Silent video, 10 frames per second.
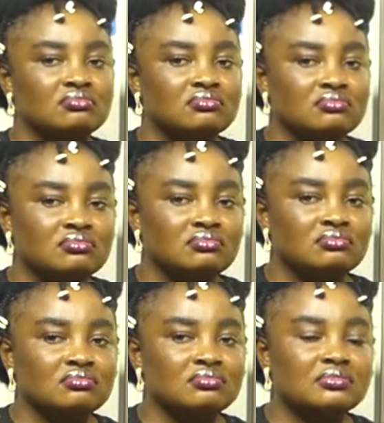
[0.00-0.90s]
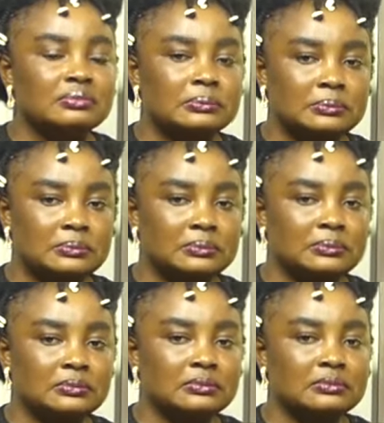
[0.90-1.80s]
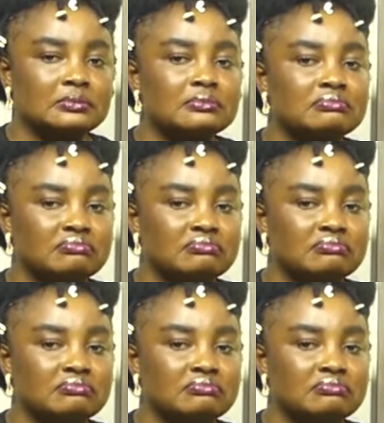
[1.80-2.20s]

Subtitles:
No words are spoken by the person on screen.